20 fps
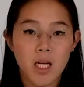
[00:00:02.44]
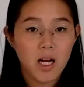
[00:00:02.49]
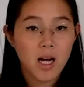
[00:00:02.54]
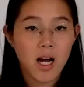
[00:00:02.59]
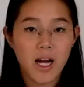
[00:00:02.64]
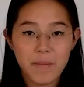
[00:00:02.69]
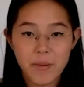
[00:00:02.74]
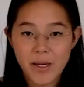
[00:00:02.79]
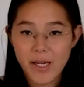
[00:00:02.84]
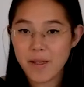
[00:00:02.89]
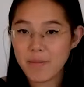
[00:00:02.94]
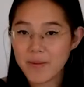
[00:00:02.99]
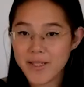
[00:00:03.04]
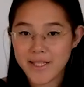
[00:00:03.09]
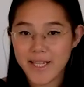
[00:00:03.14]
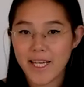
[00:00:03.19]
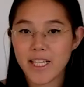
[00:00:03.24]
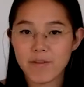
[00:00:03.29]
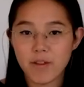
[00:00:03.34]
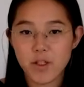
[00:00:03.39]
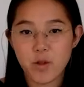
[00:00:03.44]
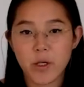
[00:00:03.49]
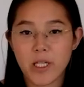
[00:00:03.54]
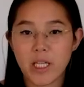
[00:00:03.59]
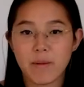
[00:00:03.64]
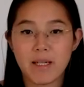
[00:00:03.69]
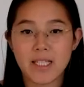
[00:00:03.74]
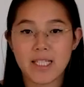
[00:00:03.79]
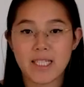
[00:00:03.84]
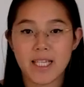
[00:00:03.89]
Hi peeps, thanks for
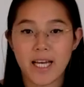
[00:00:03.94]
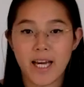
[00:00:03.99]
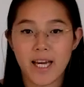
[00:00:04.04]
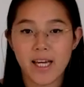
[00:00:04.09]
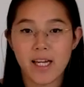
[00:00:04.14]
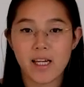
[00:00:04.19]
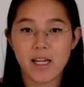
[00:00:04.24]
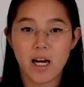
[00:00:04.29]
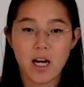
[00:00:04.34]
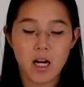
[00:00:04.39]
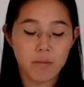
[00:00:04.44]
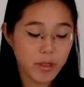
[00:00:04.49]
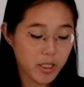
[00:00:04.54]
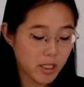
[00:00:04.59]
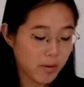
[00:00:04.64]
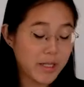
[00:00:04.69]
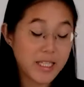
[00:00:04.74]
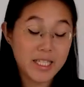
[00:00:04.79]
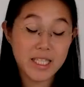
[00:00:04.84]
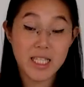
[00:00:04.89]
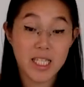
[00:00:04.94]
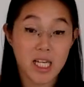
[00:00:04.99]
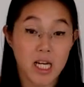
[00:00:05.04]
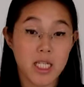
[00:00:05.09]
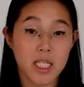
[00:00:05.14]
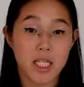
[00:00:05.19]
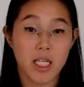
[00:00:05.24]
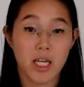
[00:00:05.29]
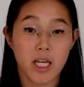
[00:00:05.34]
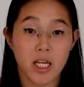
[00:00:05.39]
joining me today. I'm going to be
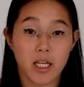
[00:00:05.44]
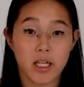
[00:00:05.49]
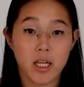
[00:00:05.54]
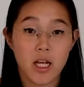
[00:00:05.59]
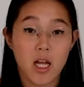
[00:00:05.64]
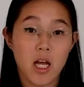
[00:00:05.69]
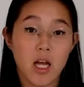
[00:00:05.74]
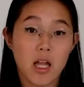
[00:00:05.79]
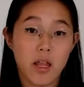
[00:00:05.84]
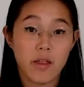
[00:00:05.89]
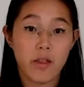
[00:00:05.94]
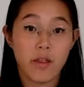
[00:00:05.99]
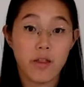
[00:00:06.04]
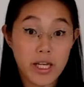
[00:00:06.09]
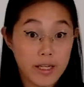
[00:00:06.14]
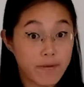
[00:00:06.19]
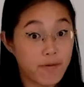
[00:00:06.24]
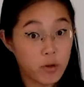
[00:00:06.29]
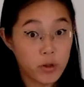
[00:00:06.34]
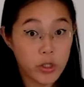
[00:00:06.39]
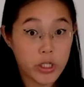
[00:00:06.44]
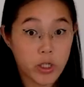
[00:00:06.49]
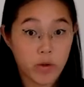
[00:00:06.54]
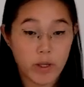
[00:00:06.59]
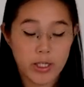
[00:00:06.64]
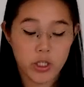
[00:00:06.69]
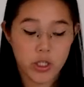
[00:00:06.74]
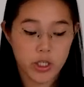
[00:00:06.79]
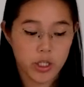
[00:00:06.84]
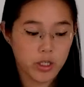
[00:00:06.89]
discussing the Fuji
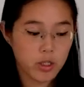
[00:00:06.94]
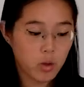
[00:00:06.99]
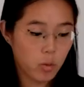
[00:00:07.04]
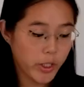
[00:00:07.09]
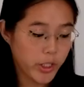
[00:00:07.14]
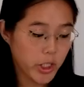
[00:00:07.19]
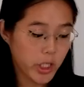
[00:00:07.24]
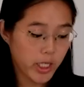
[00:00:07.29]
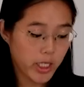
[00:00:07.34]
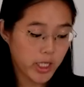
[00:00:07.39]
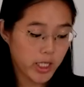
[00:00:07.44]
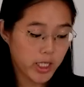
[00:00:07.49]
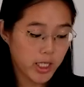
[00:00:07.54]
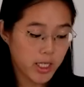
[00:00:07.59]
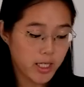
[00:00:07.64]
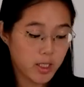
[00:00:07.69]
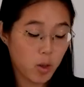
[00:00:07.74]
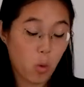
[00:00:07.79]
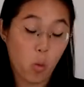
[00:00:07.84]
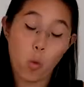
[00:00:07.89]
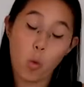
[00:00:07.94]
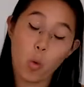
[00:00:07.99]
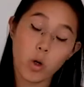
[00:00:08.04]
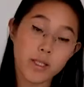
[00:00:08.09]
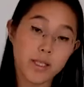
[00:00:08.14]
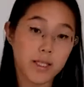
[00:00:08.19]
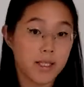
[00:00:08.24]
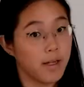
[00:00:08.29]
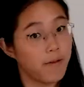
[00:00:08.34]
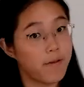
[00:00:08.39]
question, which is
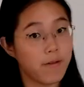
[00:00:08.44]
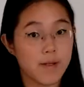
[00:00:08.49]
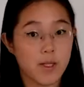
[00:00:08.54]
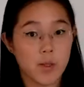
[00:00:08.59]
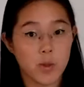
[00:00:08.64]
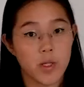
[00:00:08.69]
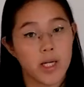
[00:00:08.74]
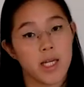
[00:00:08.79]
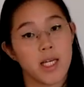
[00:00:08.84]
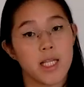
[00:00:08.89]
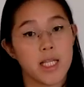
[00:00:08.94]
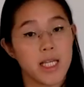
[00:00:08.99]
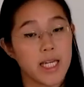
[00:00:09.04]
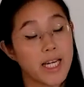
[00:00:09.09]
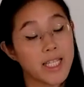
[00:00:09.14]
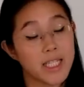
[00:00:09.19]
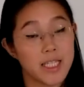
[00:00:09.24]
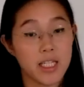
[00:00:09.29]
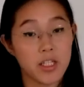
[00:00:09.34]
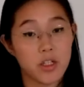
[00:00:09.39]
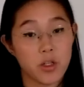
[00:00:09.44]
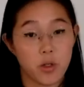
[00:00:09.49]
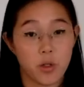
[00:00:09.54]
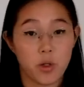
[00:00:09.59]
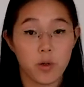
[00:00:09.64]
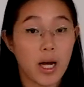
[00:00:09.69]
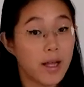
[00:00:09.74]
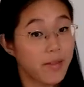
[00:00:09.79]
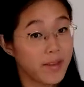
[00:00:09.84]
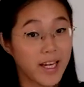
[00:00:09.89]
what's the difference between the
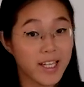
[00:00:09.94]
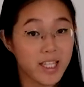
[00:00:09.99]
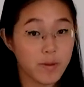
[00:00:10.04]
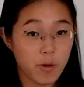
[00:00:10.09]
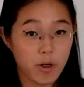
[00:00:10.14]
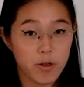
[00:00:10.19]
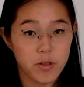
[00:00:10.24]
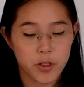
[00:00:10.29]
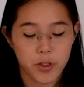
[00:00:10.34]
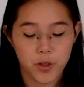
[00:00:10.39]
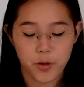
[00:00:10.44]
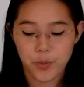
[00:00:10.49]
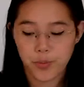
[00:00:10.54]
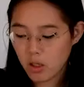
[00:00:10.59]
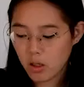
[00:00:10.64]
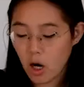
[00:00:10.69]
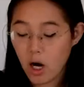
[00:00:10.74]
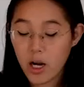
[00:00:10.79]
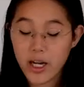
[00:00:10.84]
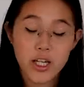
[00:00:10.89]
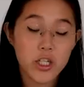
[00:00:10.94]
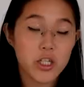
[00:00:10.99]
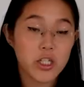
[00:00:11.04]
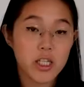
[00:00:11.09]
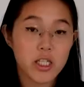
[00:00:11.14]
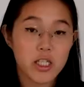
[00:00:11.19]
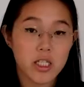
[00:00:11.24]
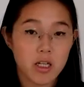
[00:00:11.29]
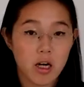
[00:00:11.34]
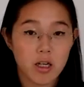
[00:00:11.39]
X-T2 and the X-Pro2? I
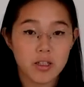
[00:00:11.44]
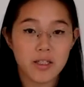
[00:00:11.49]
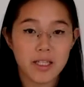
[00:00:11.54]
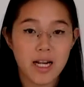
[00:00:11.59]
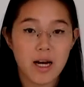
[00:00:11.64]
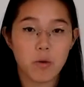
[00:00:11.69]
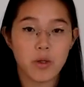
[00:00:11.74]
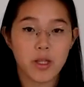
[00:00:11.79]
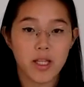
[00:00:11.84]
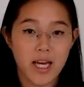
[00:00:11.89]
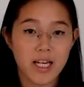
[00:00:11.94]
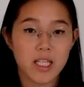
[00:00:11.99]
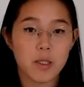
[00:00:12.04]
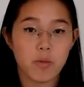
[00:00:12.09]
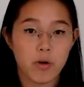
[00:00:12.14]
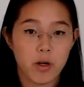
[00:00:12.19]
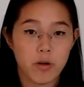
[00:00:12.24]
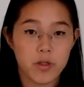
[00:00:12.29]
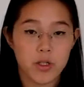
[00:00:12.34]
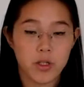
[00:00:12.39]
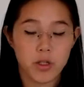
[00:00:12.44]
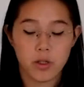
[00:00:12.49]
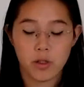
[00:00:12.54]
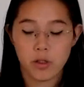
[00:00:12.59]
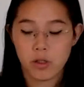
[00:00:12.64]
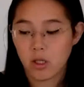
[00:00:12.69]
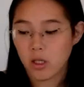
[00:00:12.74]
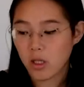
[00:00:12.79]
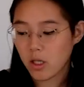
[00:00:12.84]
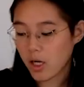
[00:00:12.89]
actually started out with the X-Pro2
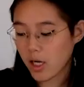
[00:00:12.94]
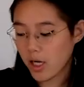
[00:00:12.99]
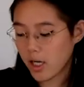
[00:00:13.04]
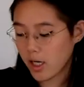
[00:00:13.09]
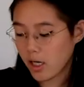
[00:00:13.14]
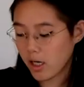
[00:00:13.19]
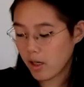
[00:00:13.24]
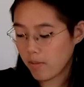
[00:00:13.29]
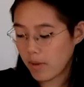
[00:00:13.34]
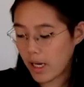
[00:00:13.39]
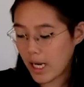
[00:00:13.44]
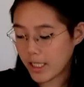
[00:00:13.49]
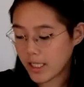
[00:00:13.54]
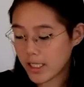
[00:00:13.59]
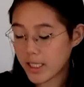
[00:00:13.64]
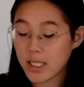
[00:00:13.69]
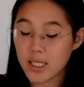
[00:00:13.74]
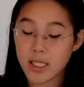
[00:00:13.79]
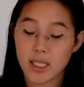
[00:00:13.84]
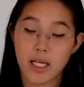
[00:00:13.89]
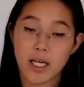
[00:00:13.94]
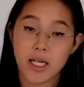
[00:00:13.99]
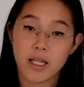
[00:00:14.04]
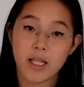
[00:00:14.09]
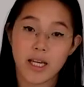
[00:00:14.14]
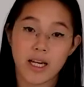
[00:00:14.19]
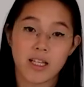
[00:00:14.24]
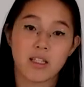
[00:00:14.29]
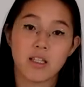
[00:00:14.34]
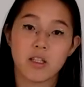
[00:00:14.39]
and since then
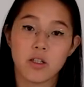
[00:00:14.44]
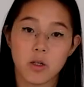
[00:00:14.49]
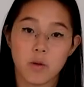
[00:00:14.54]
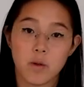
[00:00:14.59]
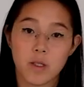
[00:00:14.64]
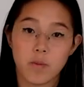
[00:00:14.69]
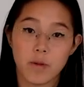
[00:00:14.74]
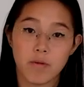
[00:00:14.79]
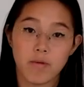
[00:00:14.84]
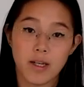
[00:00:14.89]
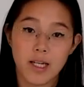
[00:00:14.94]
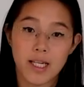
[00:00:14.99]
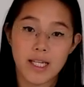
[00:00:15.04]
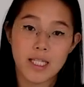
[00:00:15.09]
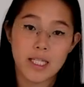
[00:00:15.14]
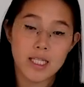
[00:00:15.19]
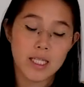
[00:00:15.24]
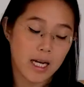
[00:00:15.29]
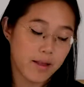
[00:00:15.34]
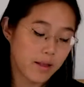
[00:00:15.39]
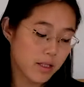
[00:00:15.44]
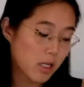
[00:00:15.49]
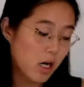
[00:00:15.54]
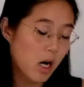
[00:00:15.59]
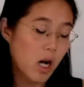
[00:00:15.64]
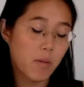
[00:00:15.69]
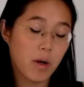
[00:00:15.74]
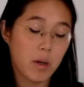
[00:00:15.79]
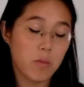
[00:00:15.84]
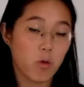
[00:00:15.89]
the X-T2 has been released. At the
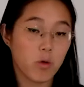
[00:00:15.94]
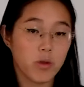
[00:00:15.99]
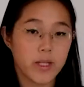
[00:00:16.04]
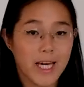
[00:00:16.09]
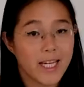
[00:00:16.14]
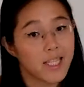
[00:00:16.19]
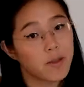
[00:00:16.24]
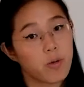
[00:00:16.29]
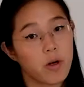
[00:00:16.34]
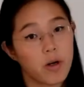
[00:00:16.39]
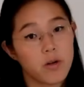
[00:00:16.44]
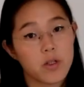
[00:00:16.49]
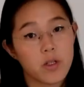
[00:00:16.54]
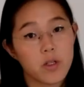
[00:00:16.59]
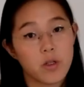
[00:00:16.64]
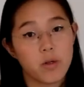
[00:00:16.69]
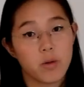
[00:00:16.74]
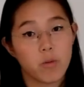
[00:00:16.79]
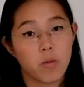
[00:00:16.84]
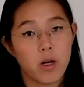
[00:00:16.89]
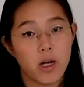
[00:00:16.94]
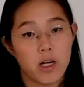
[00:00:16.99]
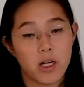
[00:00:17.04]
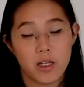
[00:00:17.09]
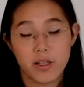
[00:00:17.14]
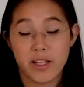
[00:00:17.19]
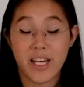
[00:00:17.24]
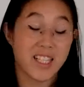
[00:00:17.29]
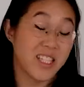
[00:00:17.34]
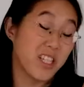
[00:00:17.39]
time I bought the X-Pro2,
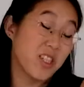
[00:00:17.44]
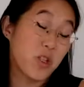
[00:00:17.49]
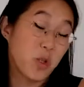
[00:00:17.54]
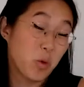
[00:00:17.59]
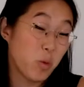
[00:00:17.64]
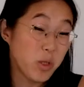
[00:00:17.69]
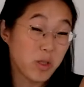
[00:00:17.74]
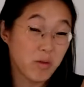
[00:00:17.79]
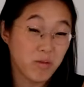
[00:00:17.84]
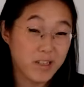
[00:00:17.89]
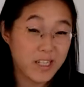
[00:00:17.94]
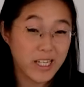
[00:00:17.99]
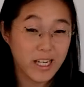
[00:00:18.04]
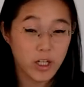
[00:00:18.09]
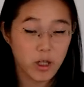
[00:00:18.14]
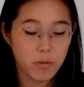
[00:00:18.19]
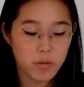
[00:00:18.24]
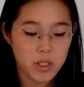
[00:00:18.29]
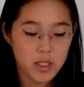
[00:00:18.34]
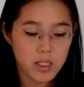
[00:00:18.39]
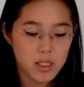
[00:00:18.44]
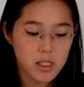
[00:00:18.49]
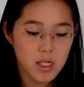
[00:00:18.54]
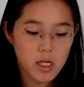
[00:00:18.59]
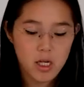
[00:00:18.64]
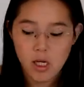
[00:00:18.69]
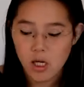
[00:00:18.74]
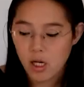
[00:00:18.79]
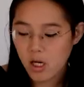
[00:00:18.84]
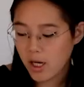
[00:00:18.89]
the X-T2 wasn't really an option,
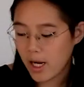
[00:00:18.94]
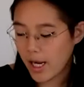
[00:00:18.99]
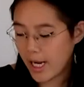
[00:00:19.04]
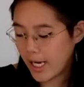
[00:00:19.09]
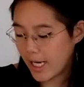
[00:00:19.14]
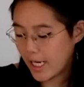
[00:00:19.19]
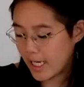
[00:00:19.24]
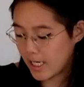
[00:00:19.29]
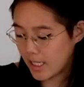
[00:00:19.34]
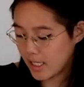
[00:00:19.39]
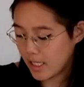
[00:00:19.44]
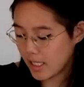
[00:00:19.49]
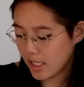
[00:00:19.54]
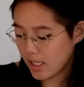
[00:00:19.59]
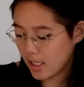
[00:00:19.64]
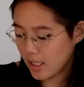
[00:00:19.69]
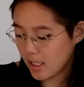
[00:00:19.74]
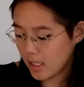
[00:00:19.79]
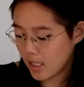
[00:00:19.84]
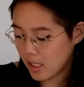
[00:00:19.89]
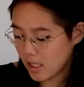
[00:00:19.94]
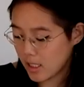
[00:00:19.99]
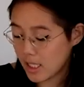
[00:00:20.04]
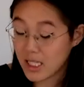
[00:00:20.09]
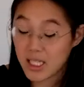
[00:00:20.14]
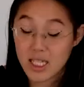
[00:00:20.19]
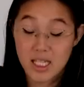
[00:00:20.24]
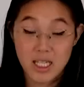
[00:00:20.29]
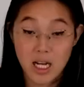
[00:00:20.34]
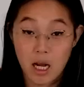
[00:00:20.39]
and
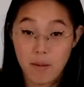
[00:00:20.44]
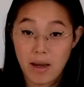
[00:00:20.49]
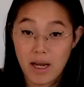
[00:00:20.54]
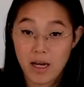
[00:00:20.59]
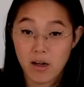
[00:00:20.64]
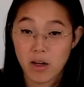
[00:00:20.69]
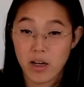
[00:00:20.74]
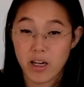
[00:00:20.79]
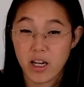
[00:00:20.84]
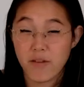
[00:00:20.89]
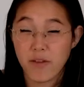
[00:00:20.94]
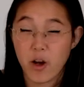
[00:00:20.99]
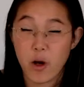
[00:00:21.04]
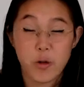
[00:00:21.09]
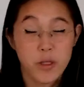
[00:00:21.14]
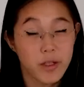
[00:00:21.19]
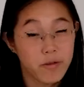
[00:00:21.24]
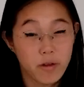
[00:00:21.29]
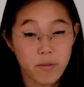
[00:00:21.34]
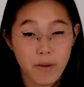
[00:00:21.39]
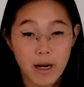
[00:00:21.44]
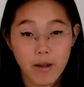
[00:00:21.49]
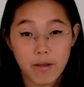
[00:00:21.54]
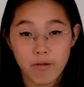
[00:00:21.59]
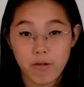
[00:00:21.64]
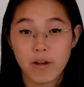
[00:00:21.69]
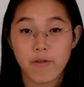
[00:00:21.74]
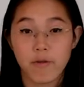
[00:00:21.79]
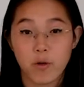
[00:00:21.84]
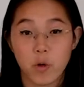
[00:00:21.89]
since it's come out and I've owned it for about
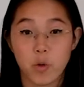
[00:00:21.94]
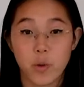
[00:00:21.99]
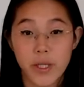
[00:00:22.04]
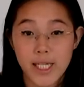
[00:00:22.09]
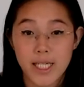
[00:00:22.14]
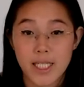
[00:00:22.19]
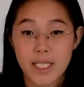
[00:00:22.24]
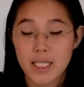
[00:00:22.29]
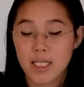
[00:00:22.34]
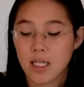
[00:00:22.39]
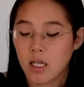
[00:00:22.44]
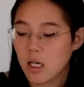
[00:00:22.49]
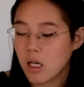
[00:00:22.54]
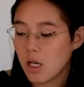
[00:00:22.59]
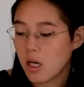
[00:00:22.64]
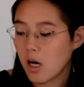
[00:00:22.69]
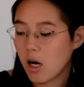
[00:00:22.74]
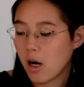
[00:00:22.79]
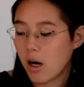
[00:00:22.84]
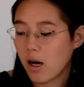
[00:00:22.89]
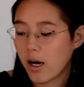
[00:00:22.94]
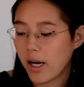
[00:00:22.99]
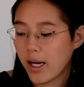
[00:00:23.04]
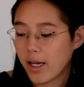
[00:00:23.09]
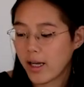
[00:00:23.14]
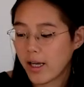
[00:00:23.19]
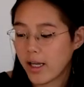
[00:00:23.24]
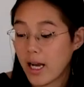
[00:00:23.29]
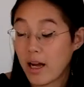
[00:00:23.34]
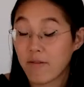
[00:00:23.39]
3-4 weeks,
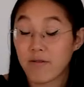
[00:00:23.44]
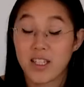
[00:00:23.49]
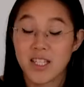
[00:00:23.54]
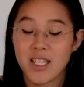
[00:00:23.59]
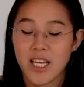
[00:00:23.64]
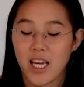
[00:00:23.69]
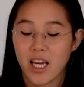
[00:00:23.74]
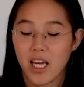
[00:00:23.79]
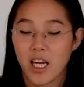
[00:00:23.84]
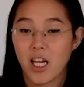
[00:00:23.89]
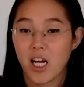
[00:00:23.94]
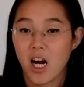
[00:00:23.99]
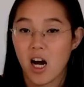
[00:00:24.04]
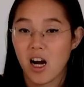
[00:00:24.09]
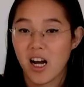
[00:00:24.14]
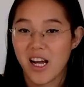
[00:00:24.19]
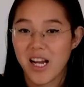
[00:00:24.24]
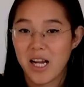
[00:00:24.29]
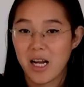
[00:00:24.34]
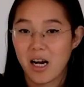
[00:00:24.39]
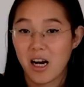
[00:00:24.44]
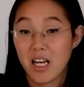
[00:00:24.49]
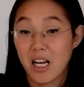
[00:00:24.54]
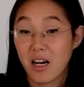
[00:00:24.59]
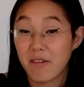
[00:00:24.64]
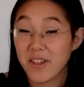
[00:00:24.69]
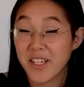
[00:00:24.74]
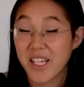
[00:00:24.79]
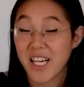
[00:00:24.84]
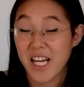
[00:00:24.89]
I have to say I
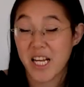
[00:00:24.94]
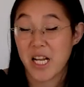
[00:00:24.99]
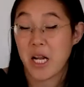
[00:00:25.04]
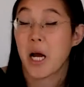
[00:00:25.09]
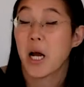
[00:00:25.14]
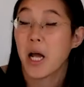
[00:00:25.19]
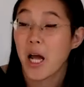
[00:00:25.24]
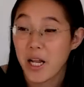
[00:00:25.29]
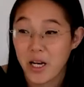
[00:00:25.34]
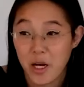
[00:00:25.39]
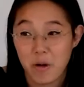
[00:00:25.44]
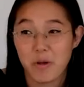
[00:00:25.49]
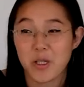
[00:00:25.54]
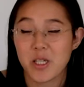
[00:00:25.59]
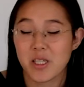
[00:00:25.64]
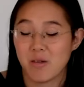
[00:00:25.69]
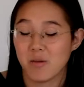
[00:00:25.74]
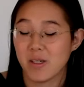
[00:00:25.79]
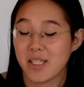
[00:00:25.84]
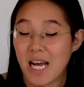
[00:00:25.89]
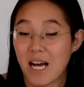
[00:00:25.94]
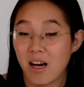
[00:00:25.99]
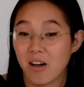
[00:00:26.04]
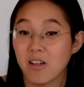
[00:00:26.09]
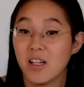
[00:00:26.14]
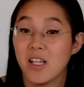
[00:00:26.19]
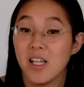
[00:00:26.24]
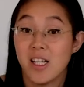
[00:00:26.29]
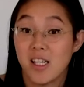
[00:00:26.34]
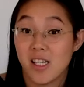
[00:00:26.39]
love it and I wish it was
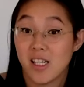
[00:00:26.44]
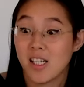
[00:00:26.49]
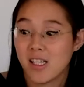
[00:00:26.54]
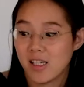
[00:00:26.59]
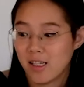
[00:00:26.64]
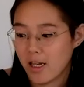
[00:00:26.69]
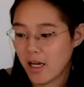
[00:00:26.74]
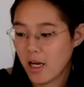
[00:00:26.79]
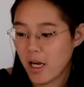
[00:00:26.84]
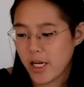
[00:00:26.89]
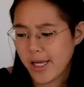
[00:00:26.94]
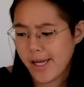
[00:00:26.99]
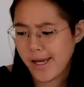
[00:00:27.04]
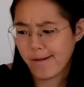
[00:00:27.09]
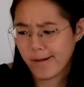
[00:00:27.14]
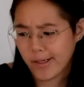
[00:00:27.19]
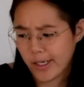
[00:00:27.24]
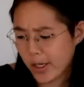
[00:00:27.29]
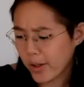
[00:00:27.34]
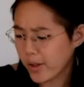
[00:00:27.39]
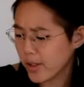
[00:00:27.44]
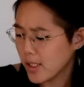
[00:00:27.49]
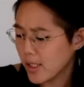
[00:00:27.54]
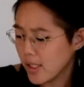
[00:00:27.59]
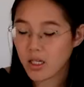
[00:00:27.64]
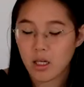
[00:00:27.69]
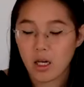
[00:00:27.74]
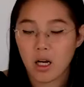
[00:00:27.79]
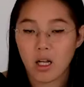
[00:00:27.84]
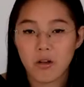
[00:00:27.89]
out a year ago.
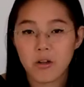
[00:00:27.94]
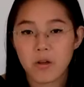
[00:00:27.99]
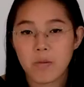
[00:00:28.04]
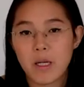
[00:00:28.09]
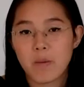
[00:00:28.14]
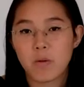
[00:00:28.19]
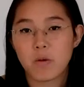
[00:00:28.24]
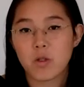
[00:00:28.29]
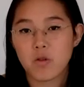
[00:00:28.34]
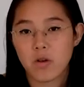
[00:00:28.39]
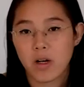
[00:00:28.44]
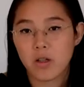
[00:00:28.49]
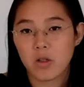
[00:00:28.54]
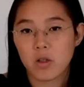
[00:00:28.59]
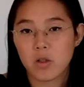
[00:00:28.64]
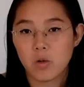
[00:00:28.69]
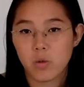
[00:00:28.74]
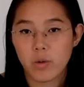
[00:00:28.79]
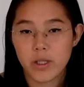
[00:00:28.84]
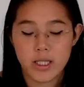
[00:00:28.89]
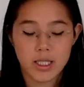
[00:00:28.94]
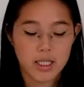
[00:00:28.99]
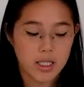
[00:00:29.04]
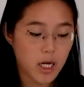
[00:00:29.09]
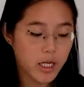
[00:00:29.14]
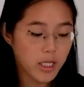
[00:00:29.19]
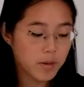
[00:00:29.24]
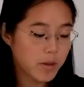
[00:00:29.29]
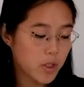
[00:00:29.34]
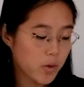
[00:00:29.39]
A lot of people struggle with
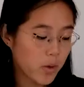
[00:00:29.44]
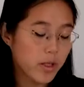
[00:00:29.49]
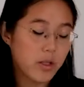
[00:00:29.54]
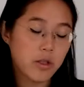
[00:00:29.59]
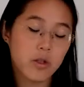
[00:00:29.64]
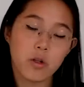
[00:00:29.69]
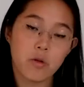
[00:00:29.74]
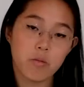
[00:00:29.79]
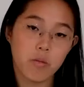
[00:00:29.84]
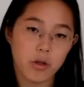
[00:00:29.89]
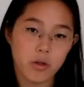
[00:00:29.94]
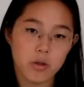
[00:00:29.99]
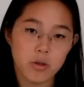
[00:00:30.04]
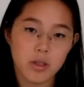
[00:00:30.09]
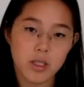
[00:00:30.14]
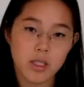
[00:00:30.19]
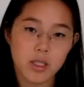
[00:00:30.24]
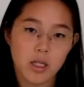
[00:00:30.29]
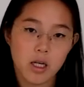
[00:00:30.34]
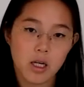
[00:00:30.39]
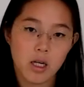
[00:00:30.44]
deciding between the two models.